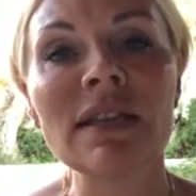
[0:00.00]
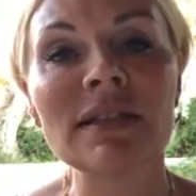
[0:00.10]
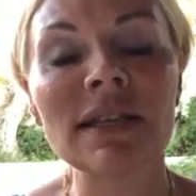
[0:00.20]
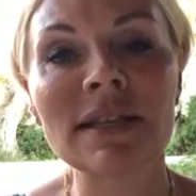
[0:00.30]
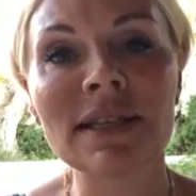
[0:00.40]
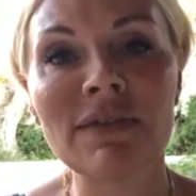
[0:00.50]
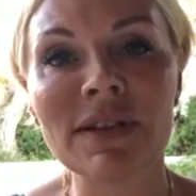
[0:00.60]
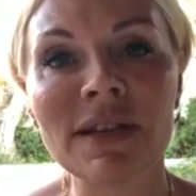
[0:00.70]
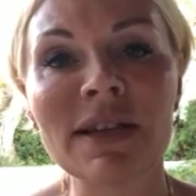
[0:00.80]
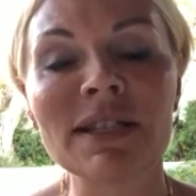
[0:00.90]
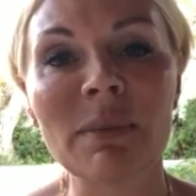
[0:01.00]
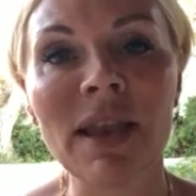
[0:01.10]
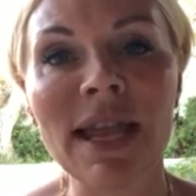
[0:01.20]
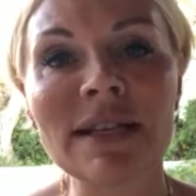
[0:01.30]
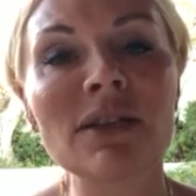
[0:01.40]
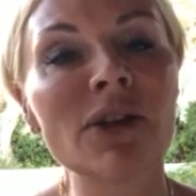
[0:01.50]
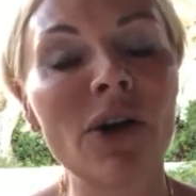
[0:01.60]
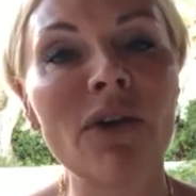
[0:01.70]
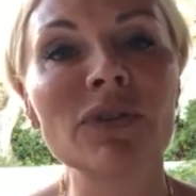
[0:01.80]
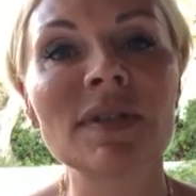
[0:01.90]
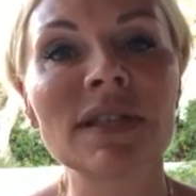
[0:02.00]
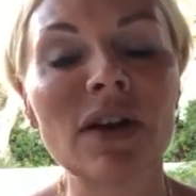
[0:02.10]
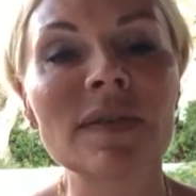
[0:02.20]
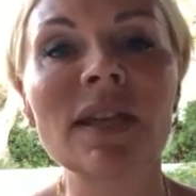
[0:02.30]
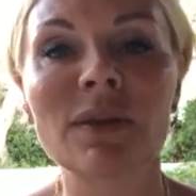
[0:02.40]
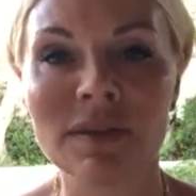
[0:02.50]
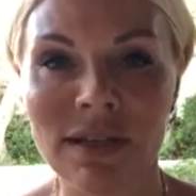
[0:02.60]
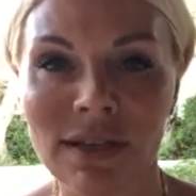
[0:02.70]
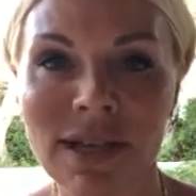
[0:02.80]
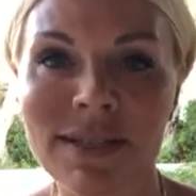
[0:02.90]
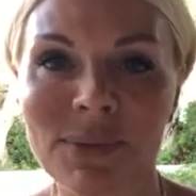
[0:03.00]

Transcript: 6788. Look after yourselves, and I'll see you next